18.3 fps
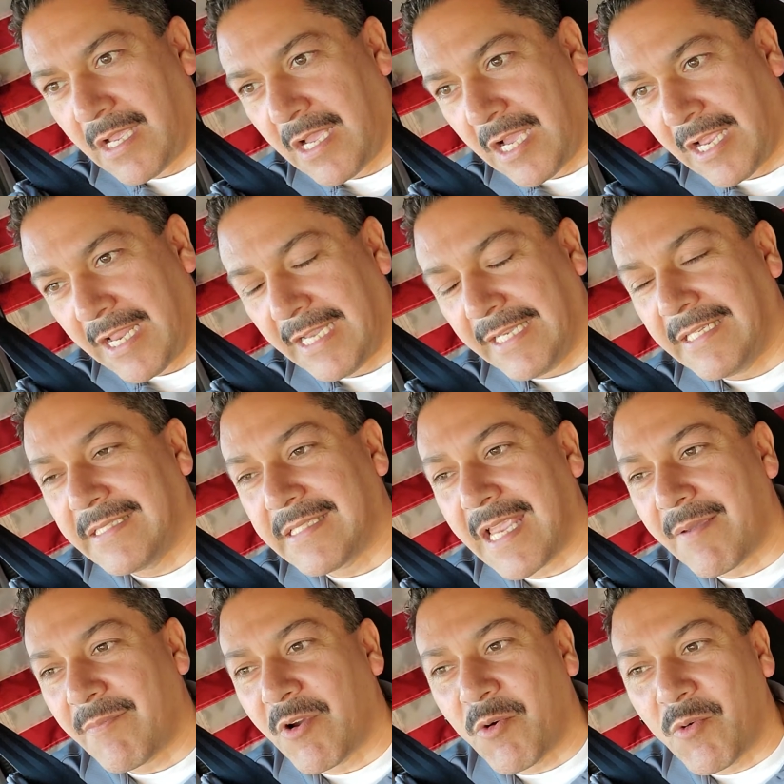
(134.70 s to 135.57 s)

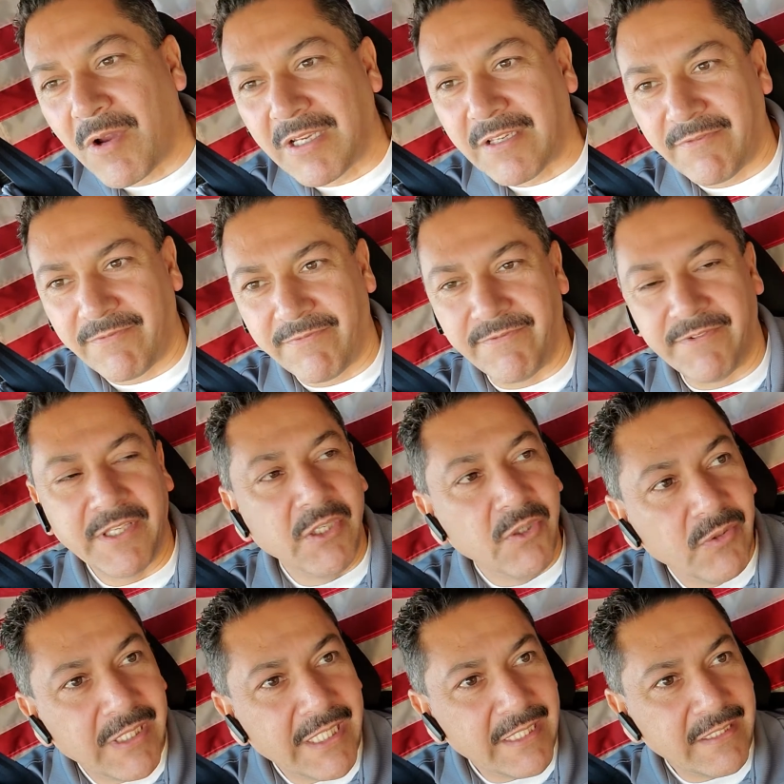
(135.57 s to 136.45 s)
Anytime I want to
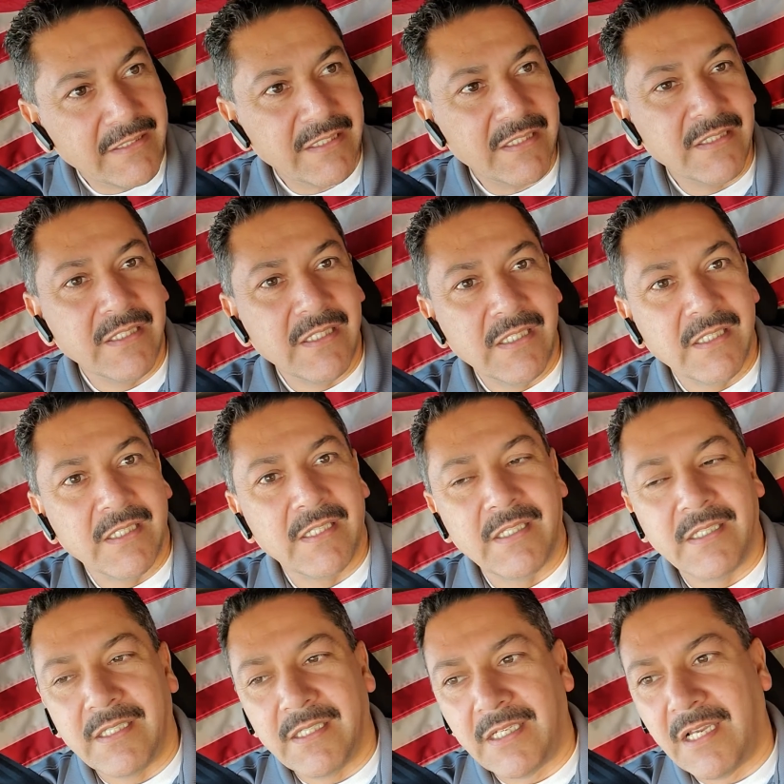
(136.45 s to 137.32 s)
view it,
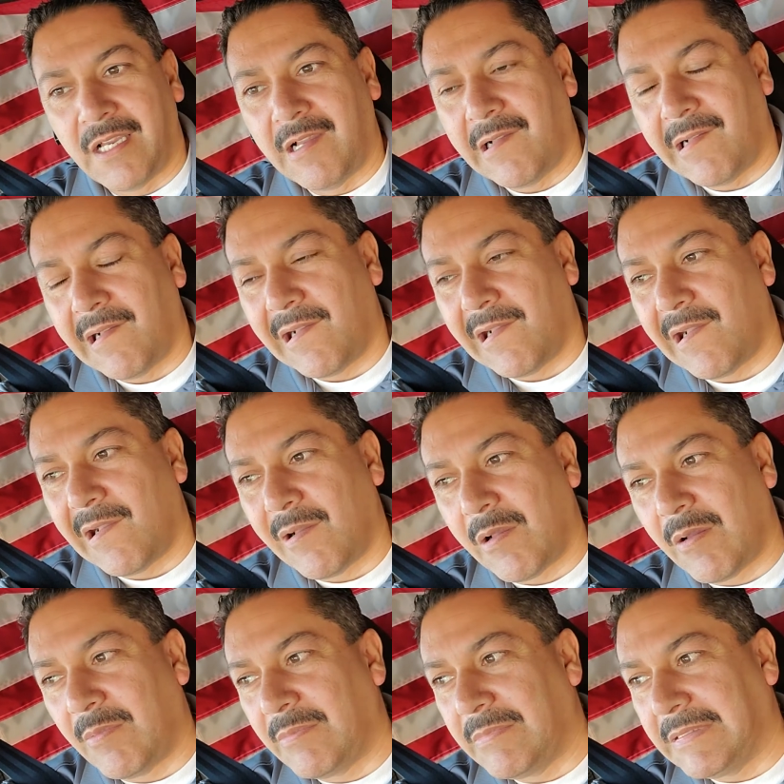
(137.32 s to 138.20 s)

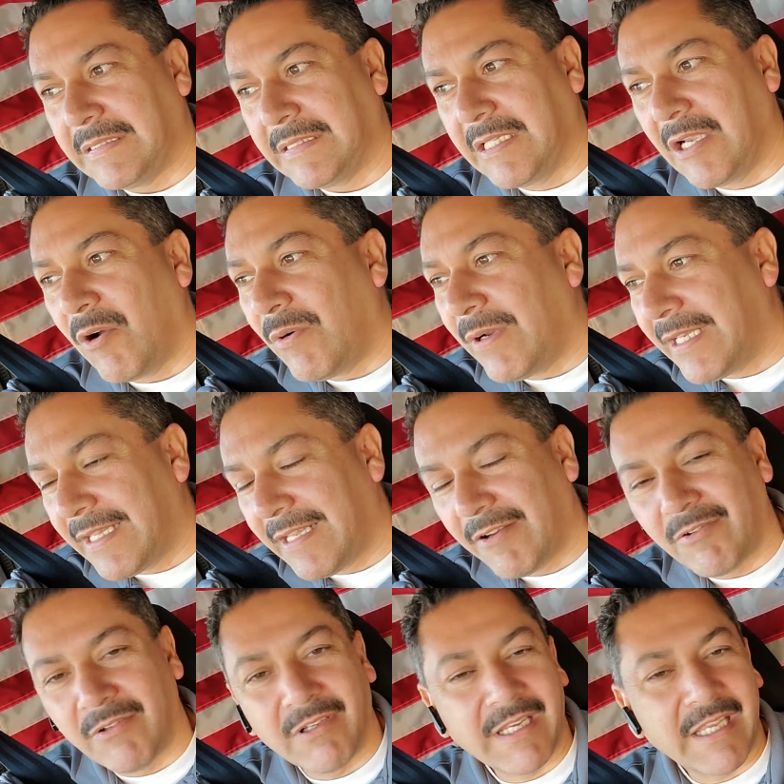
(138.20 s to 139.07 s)
go in
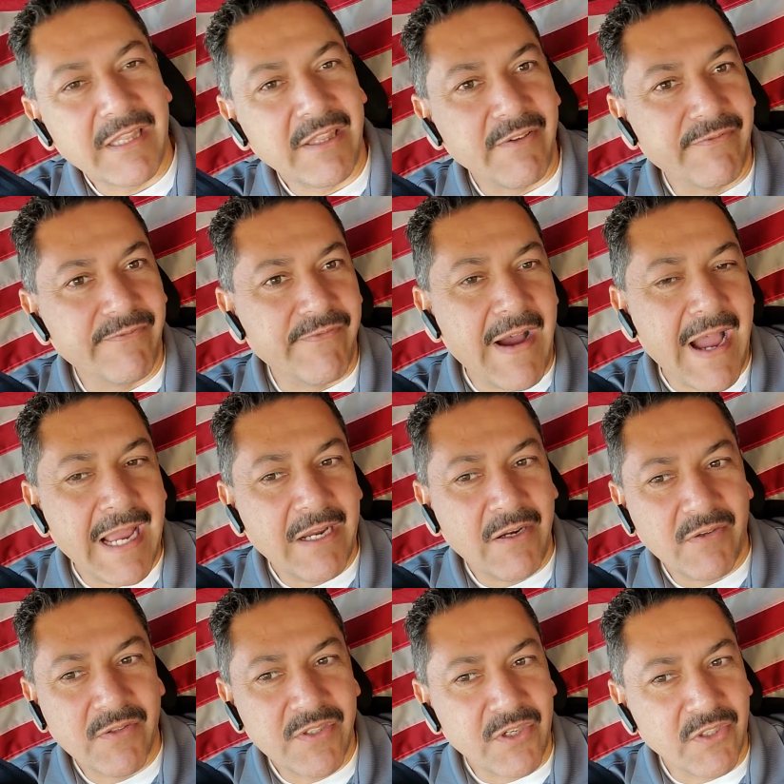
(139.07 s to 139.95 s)
there and look at the
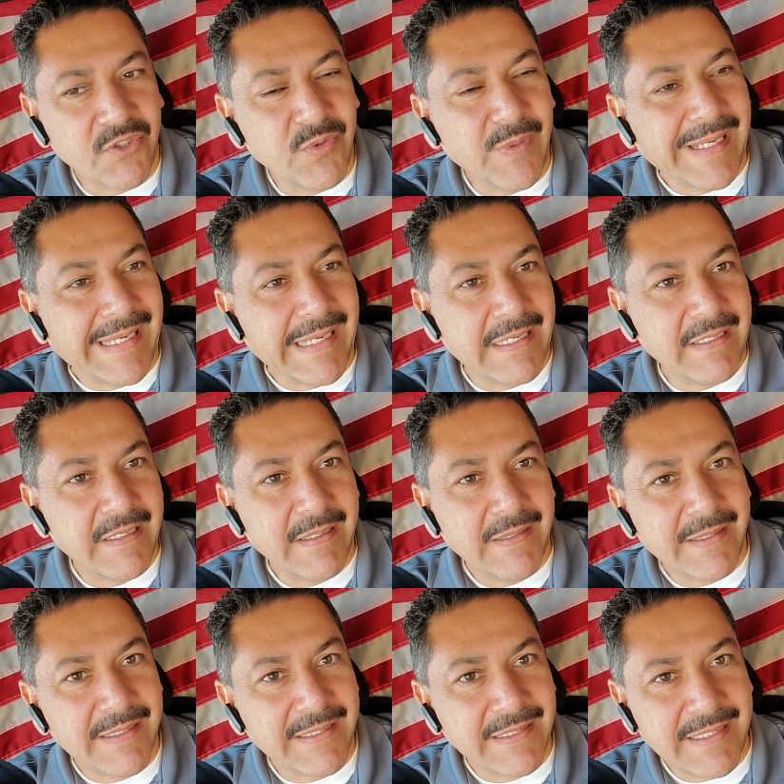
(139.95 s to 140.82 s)
files or tweak any
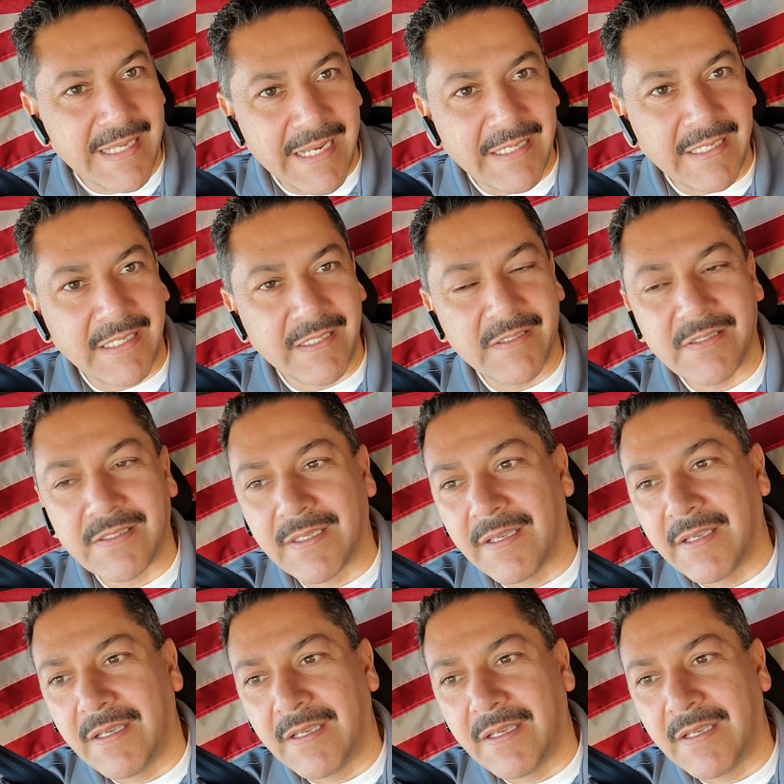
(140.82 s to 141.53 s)
of the settings,